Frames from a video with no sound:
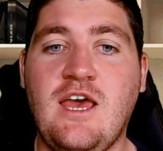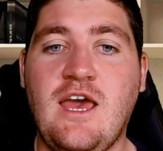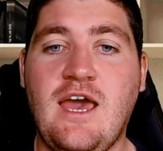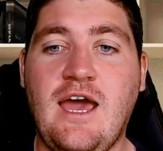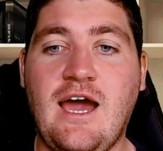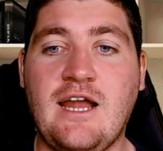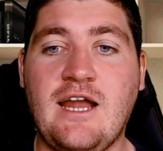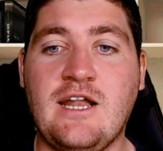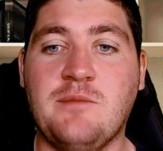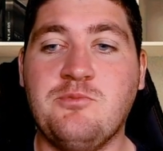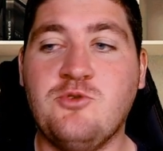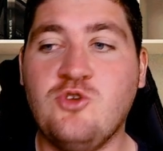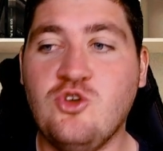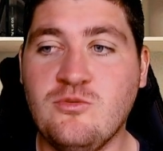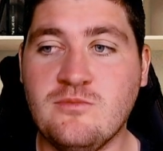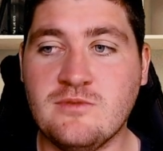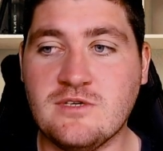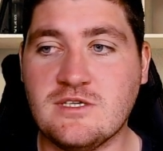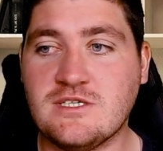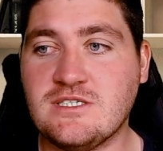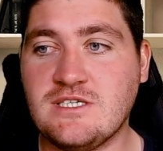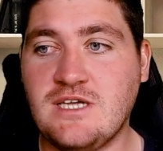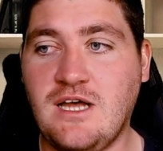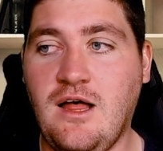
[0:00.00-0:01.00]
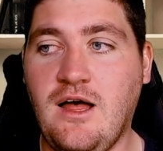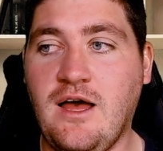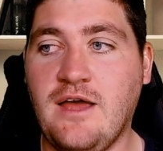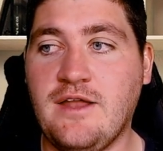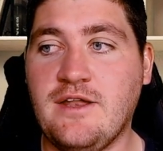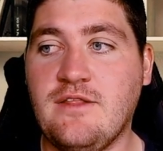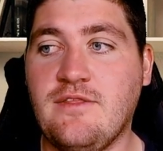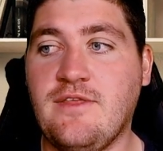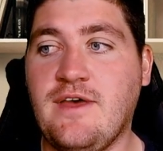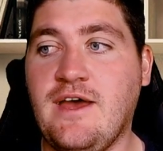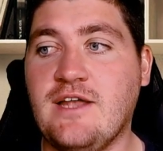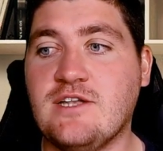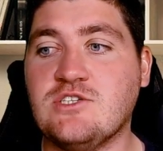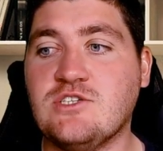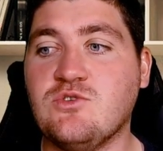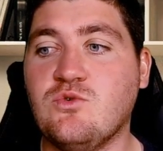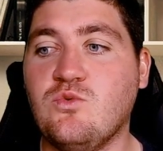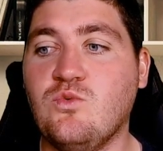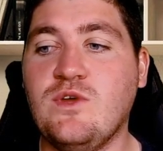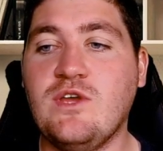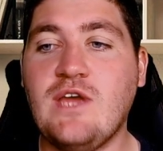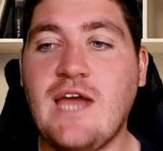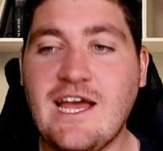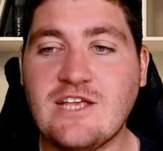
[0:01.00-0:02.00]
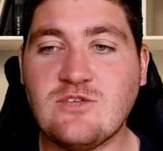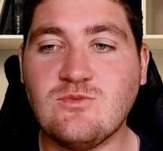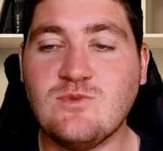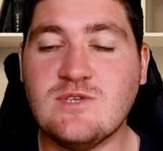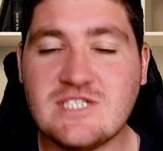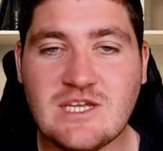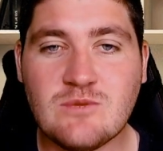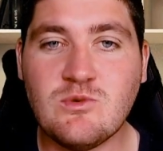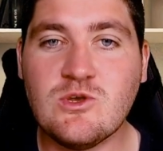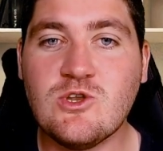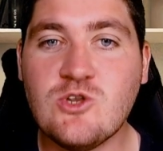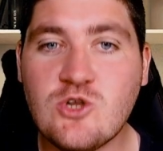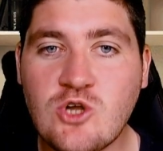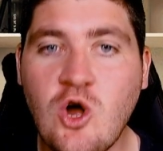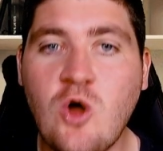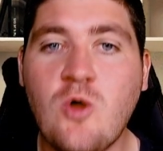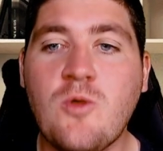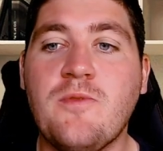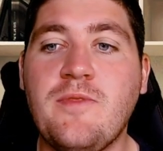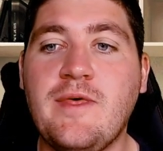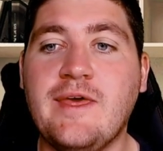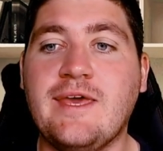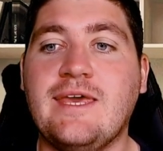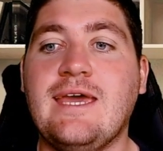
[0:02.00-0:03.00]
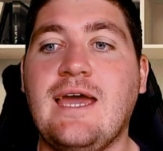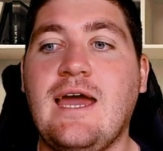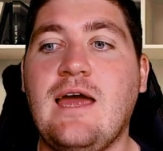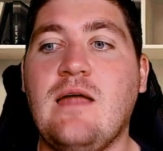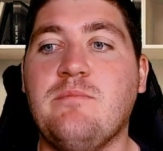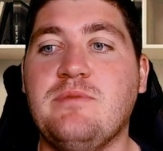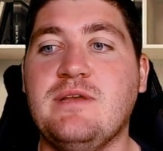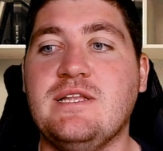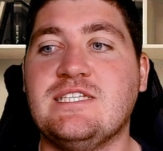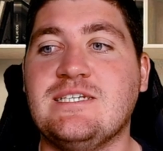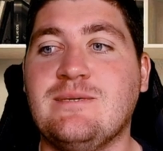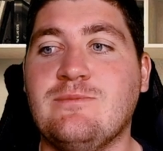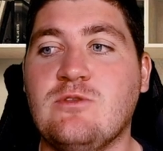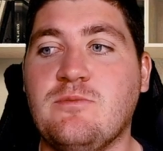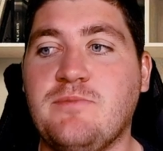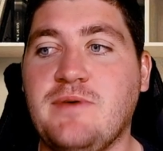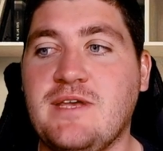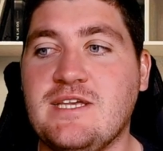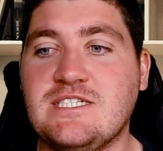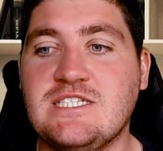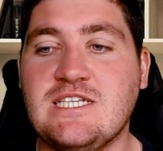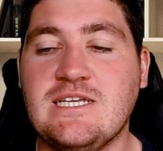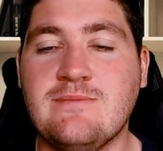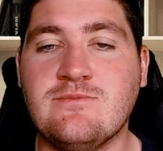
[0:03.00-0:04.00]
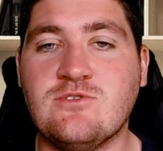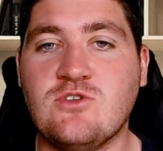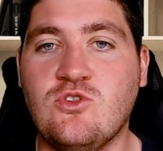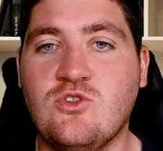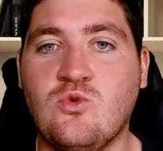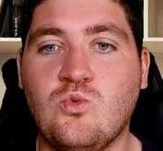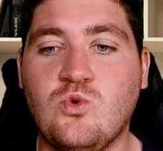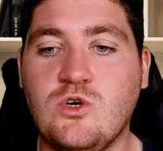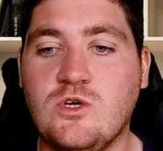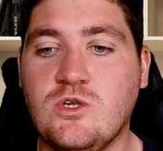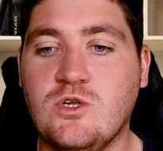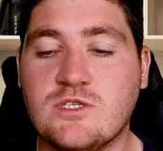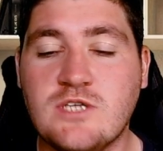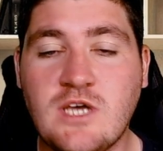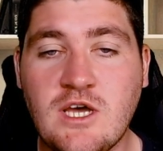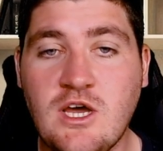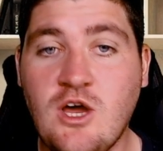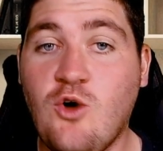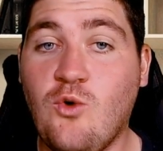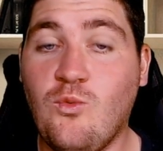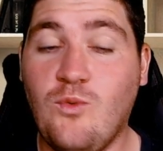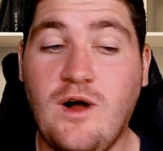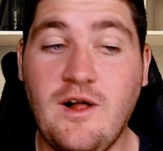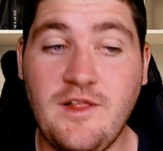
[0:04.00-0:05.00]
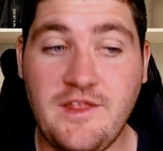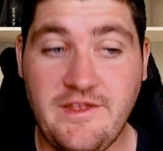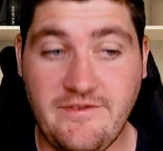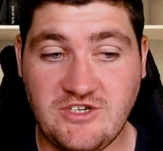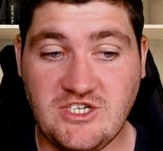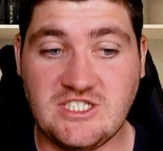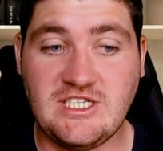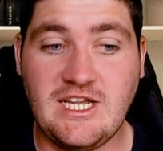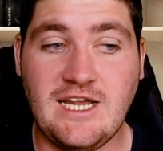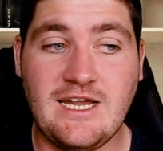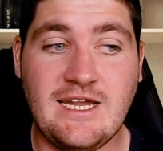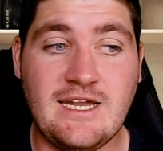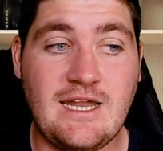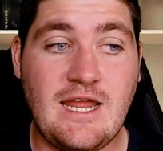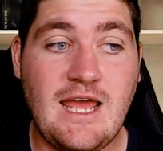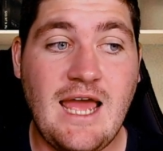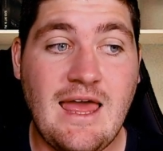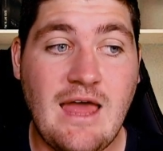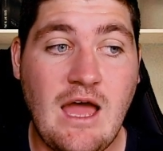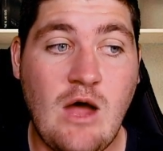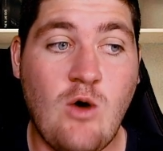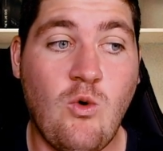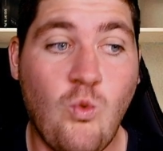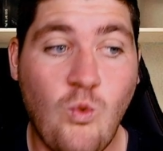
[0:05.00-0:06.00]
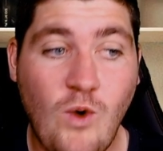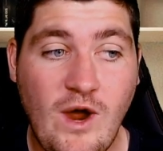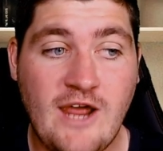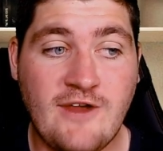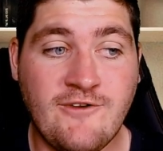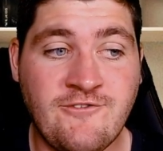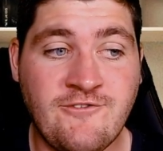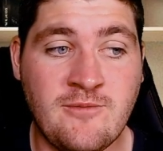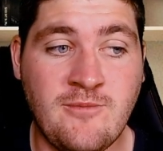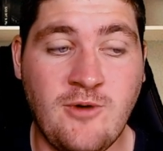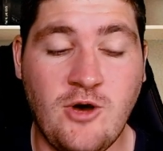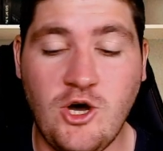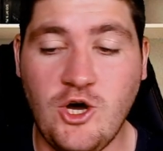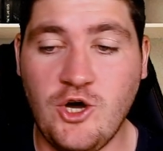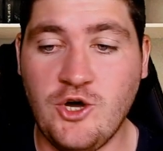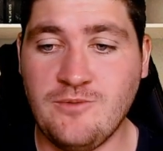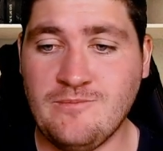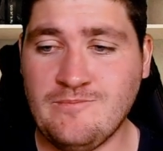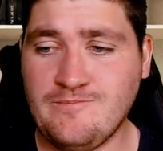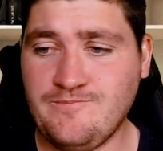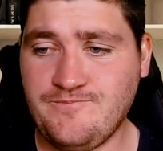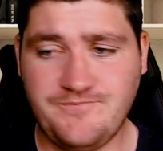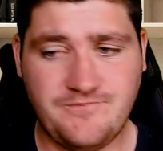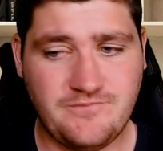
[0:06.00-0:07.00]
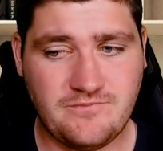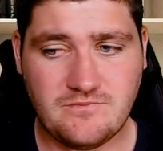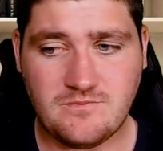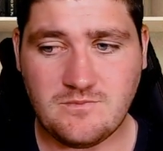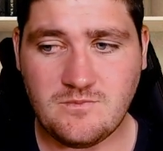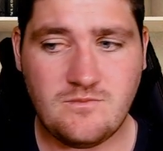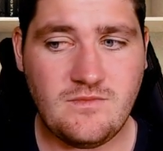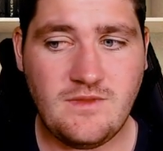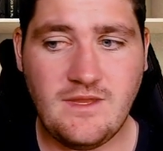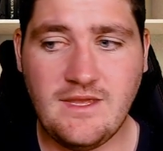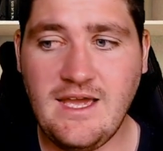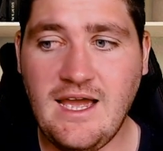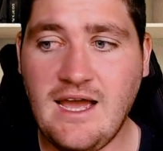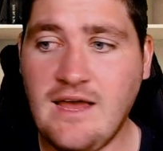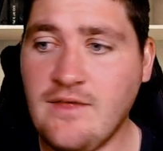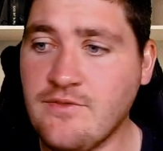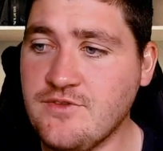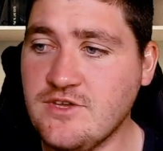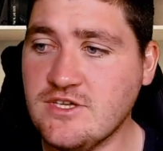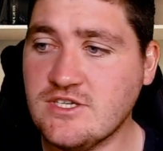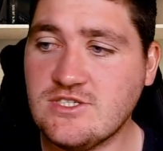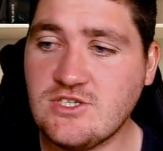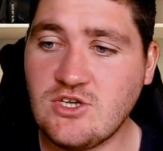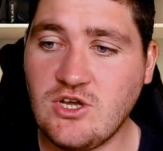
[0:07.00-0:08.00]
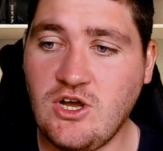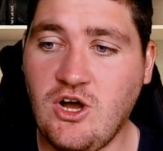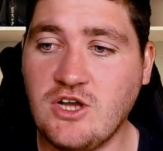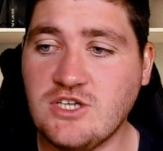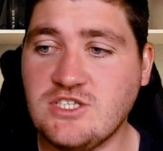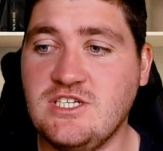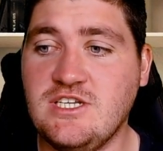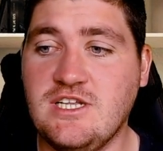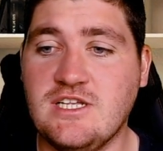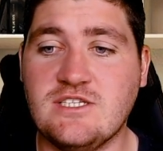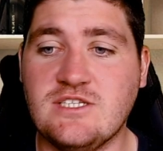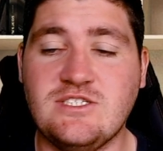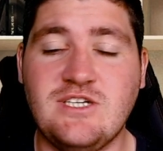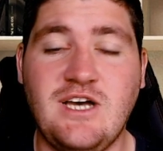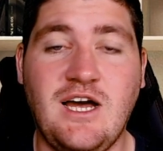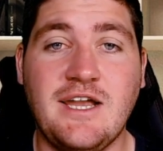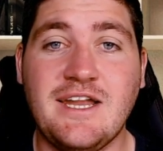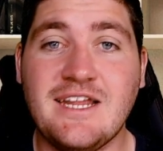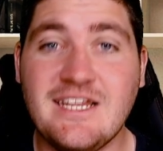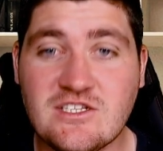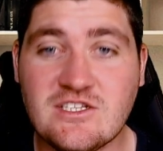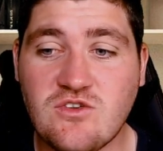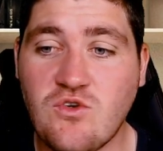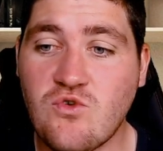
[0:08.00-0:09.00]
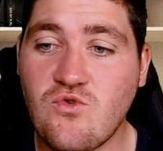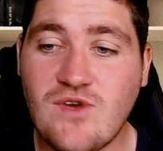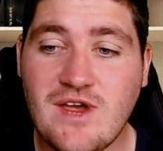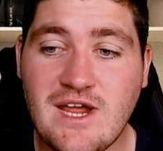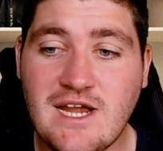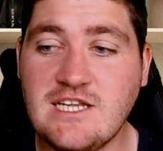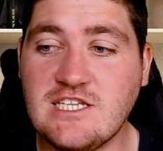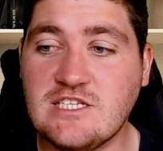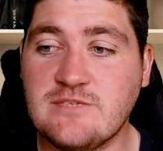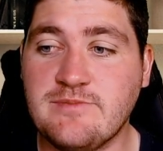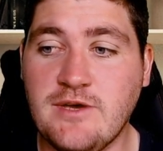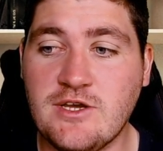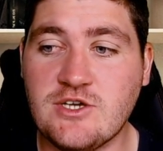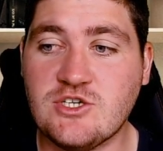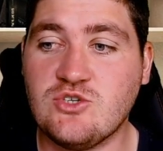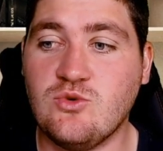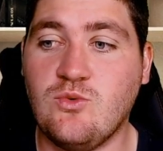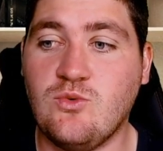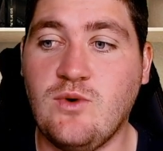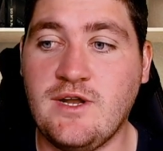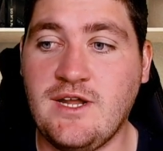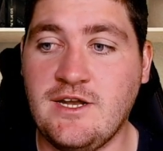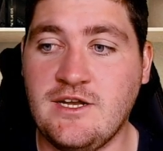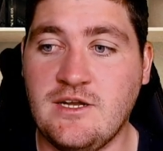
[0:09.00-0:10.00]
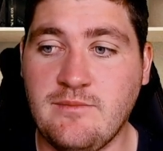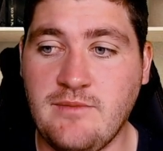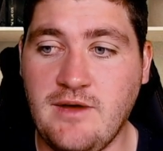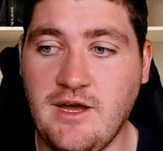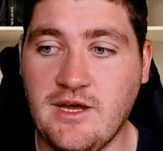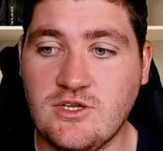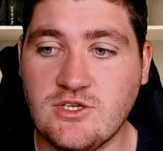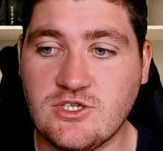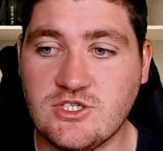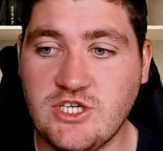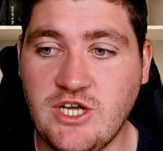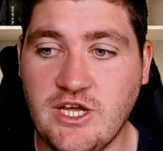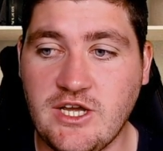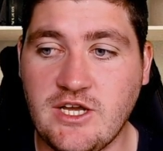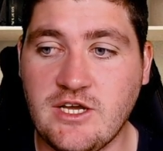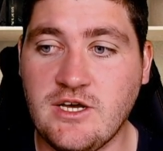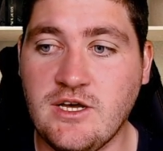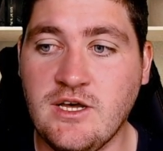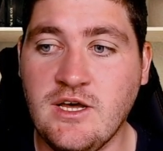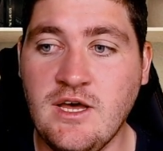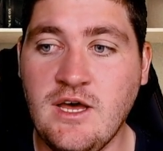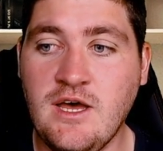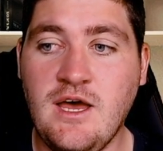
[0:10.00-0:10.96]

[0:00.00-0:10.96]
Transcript: And a Puma side that we, as we said, we know that they can beat some of the best teams in the world while they've just done it away from home and this Argentinian side is a really special one under Michael Cheika.